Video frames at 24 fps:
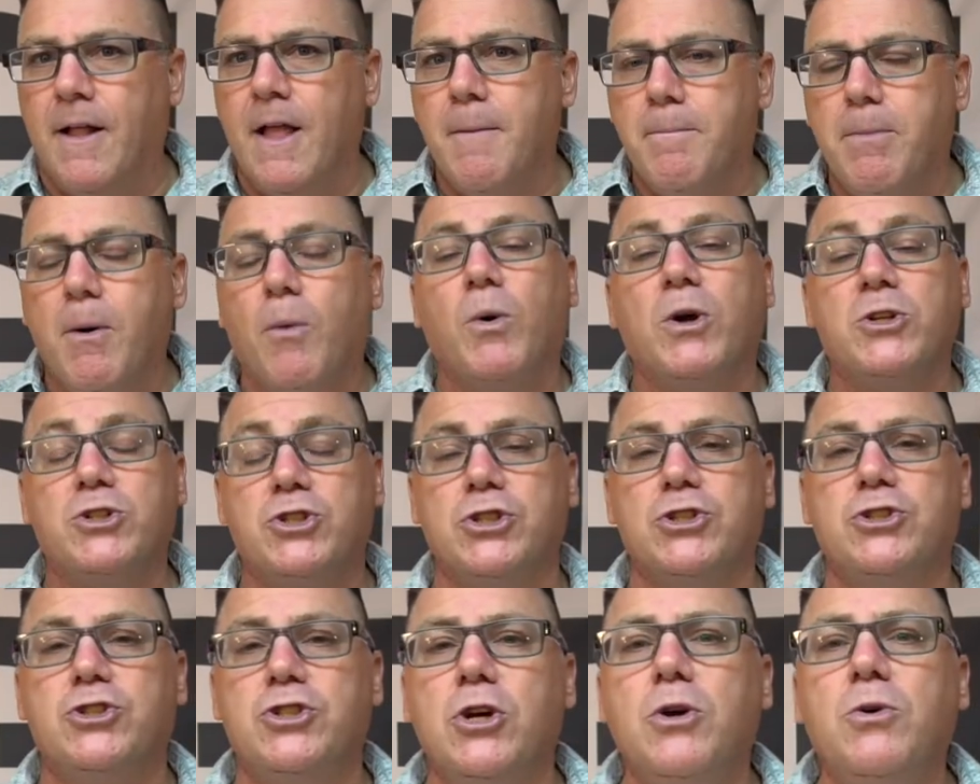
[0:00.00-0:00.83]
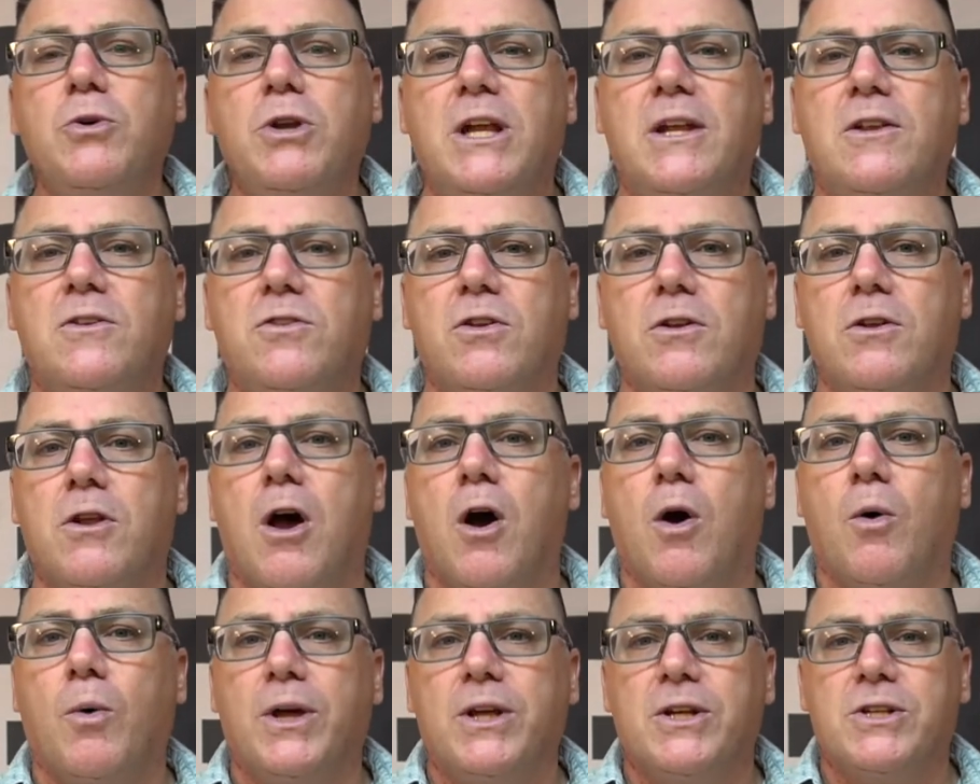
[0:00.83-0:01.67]
But what you do need to
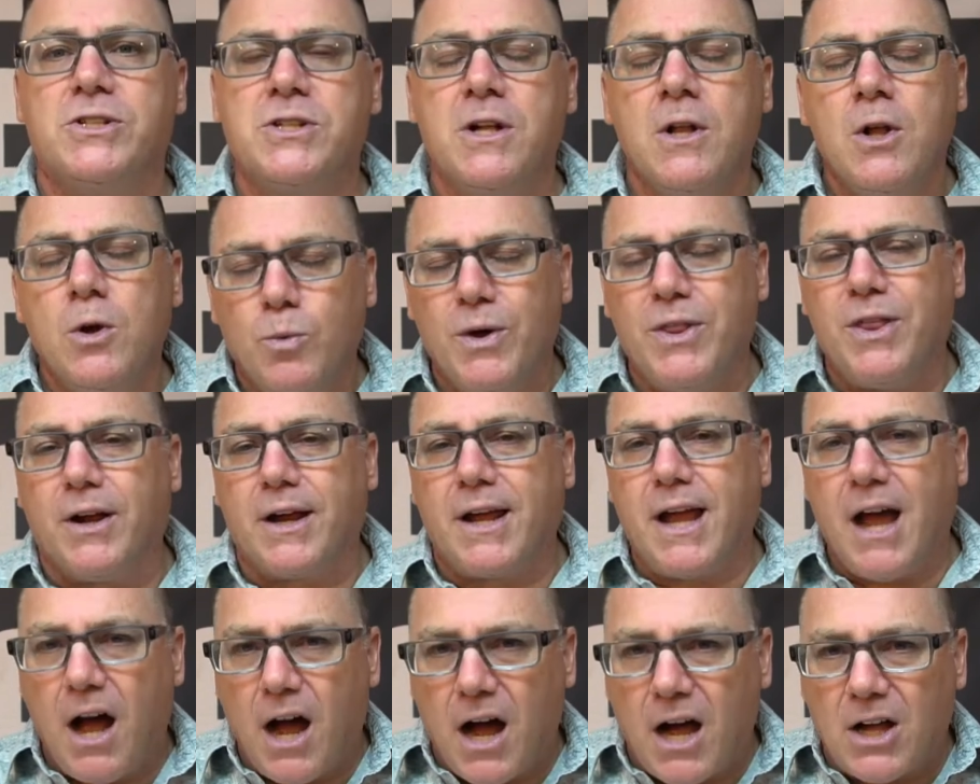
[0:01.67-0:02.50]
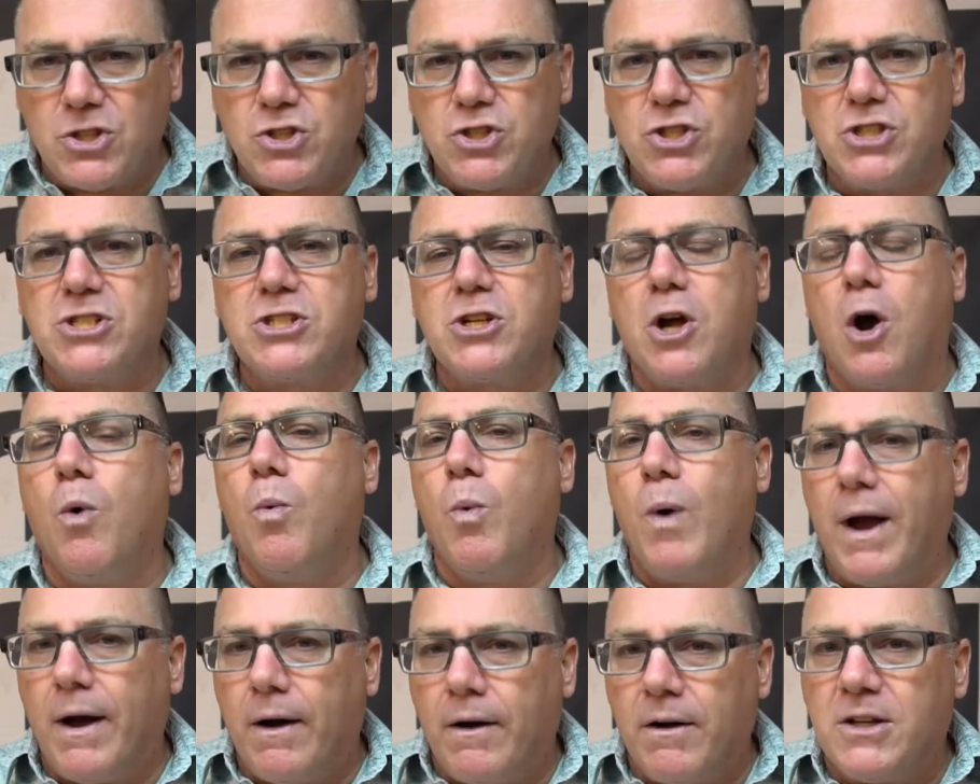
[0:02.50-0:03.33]
know is with a conscious
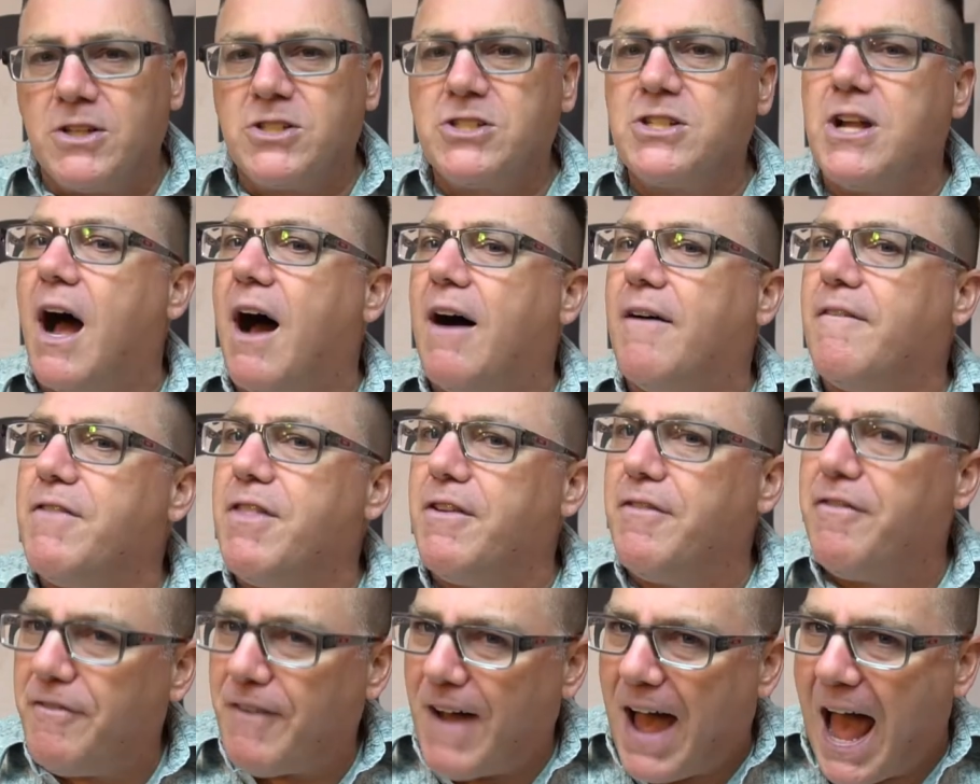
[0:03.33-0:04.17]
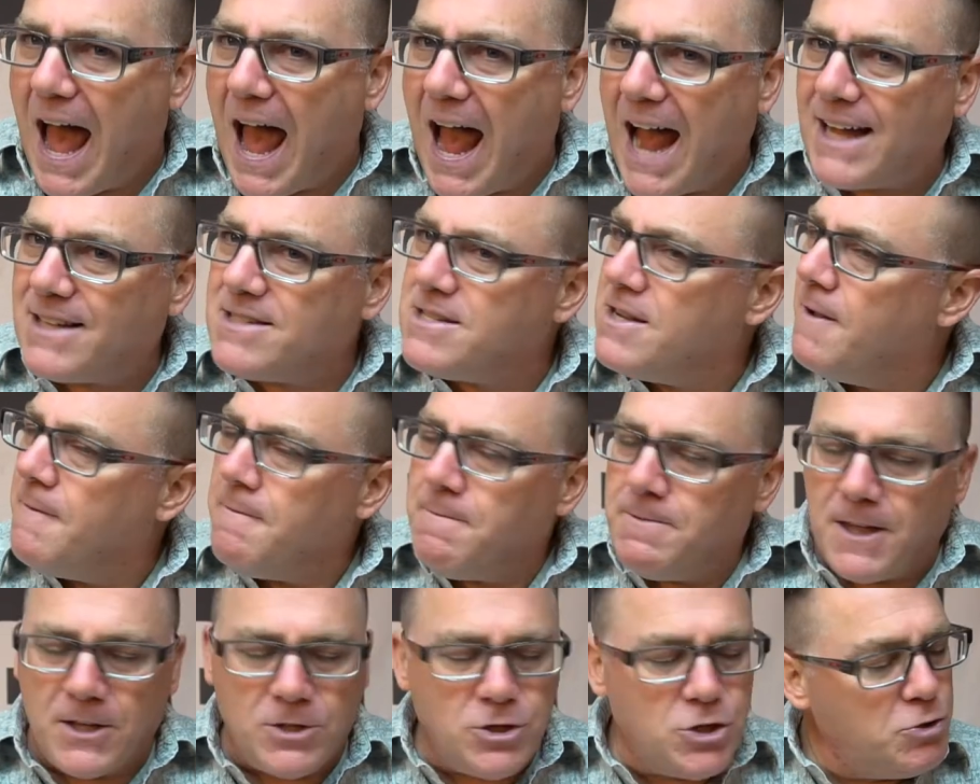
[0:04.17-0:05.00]
awareness of the fact
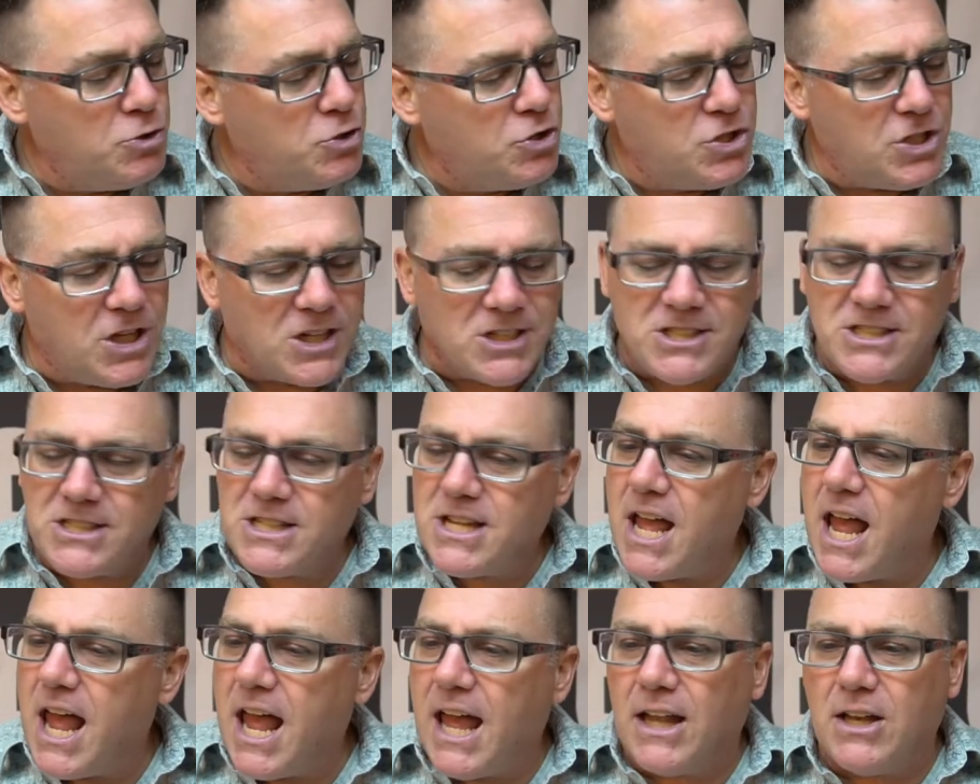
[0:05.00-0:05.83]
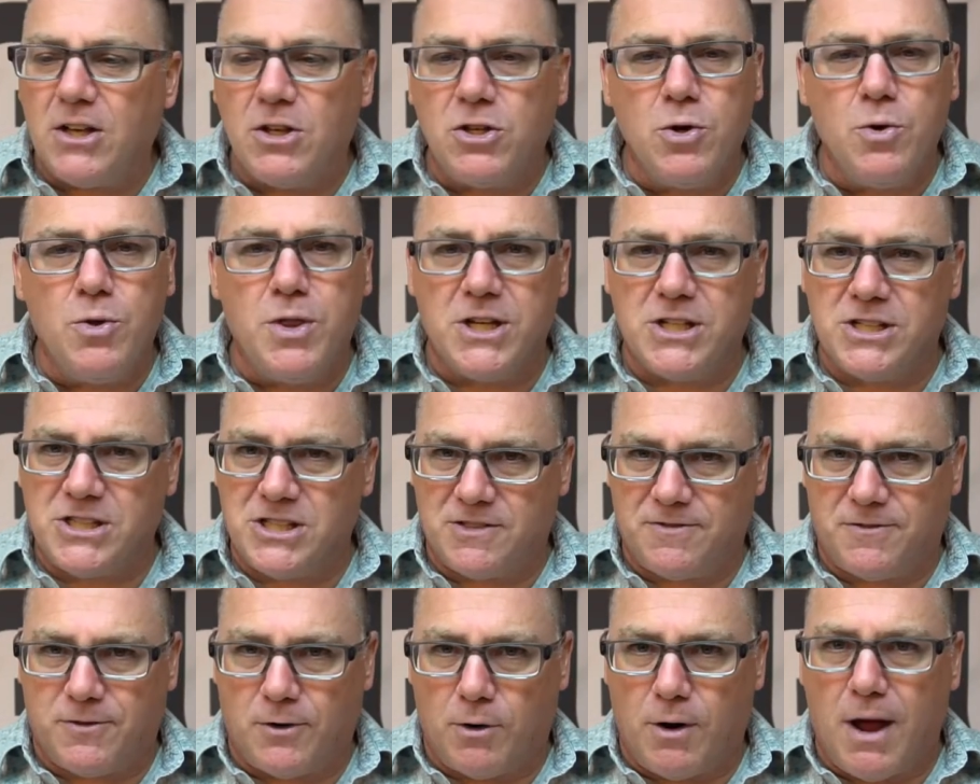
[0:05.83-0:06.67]
that you just can't do
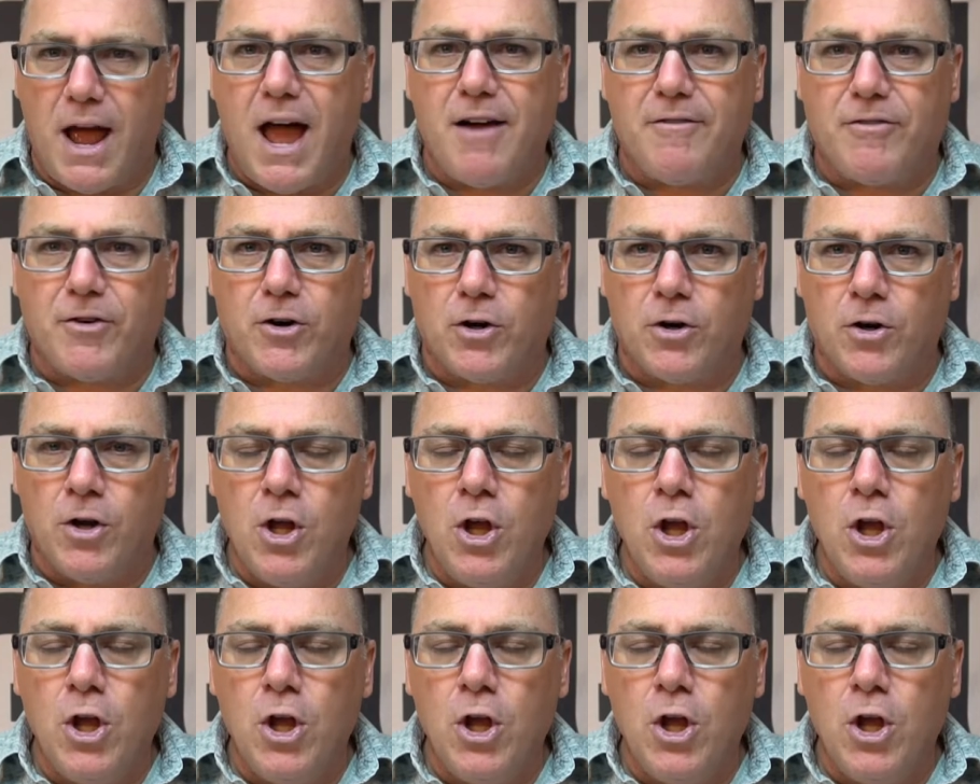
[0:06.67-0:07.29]
this forever,